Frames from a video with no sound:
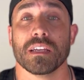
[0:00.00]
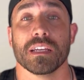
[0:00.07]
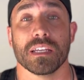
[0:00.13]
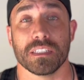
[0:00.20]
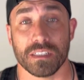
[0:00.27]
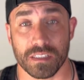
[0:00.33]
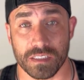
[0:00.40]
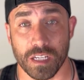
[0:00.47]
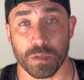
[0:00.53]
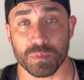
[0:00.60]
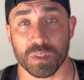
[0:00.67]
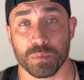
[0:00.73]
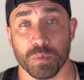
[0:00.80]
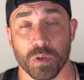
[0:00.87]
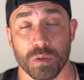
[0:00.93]
it does help
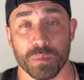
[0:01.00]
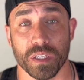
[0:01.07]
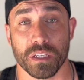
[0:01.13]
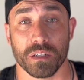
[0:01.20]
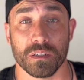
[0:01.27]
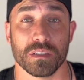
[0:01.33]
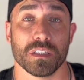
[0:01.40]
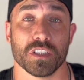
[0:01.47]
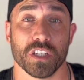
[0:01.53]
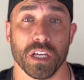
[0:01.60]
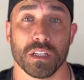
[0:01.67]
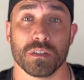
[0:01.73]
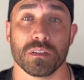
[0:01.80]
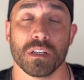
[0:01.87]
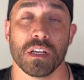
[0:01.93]
support me here on the
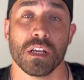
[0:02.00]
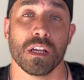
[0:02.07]
channel.